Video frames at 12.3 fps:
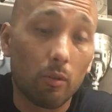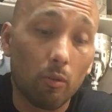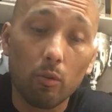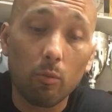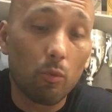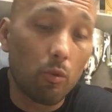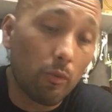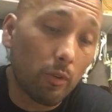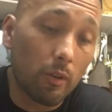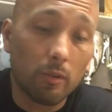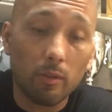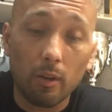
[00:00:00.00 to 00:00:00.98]
go to
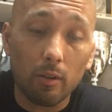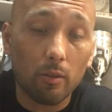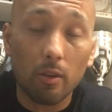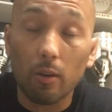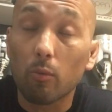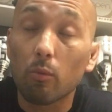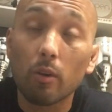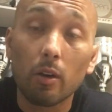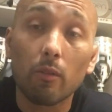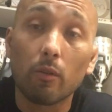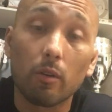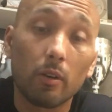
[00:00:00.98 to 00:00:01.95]
movies, like
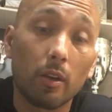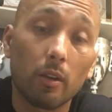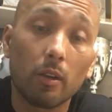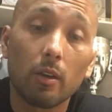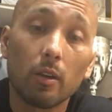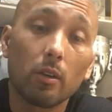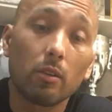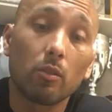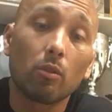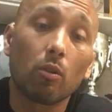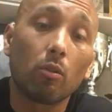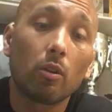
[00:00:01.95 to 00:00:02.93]
whatever, like,
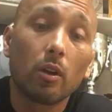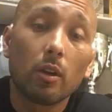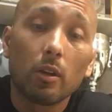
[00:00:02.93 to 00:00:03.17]
you know.